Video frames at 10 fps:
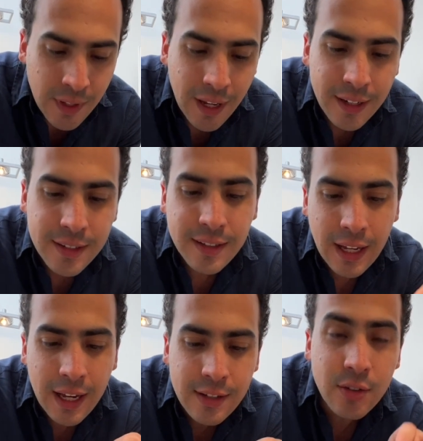And it's
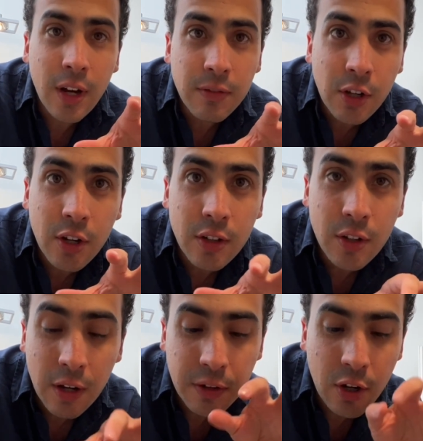nice. You have the
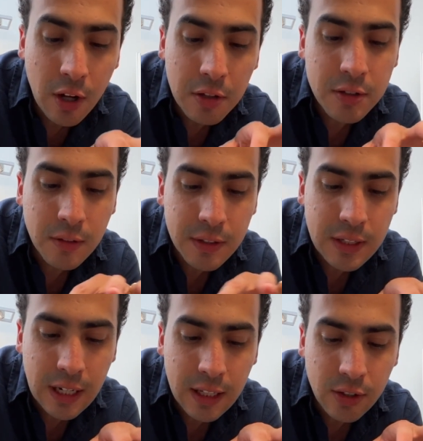colors of the
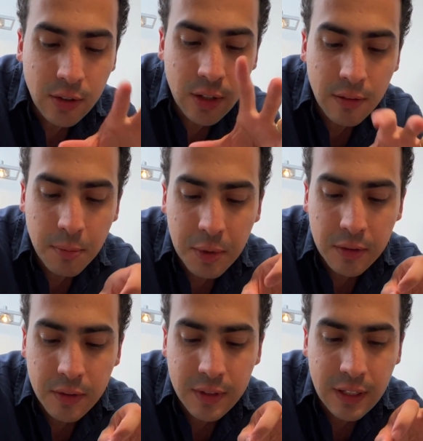cilantro. You have a bit
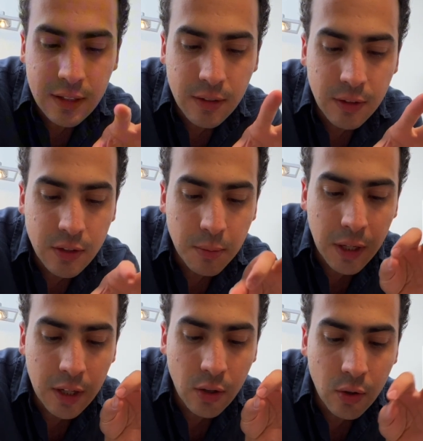of the seeds of the
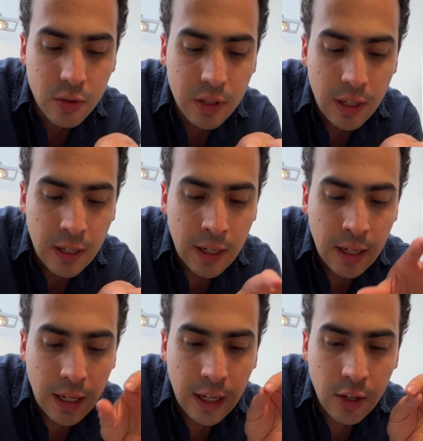tomatoes,
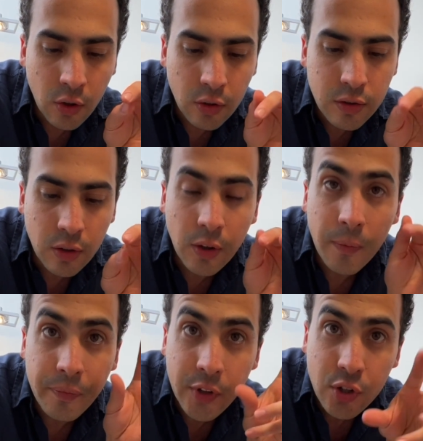and also
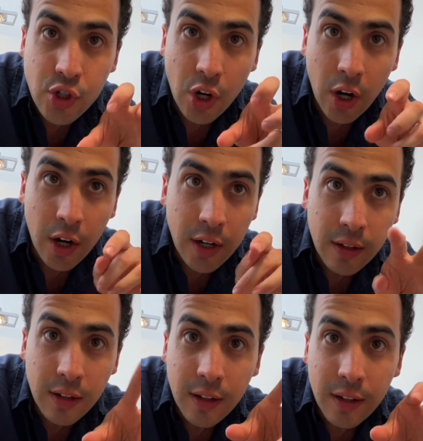the charred
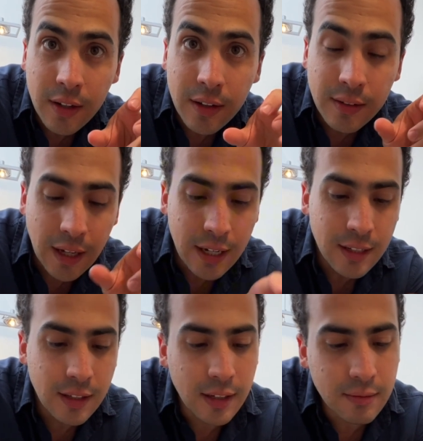
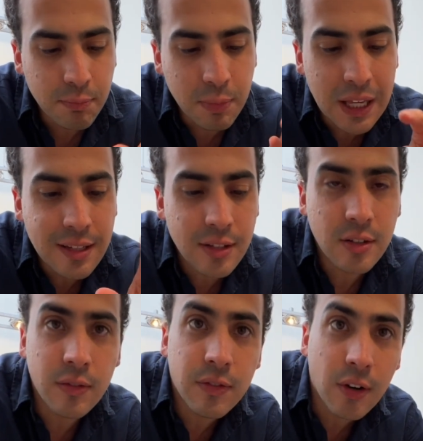tiny like pieces
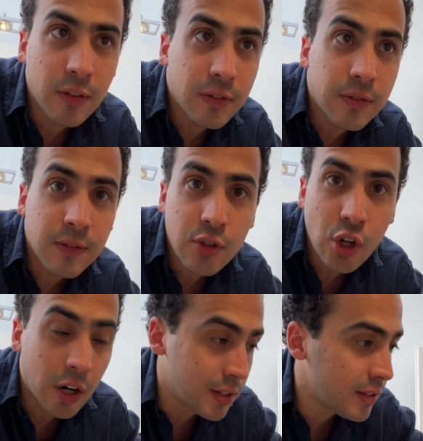of
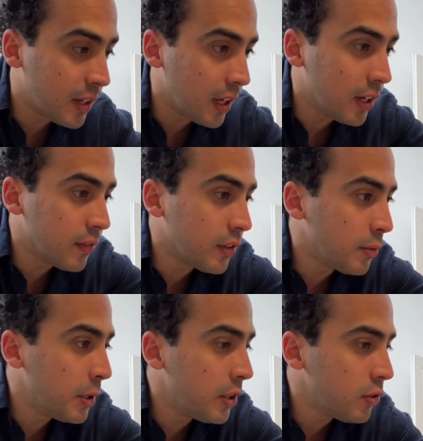charred skin of the
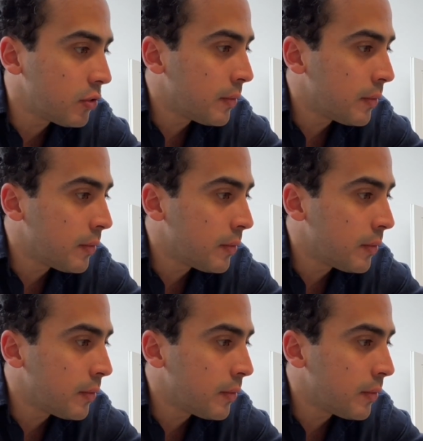tomatoes.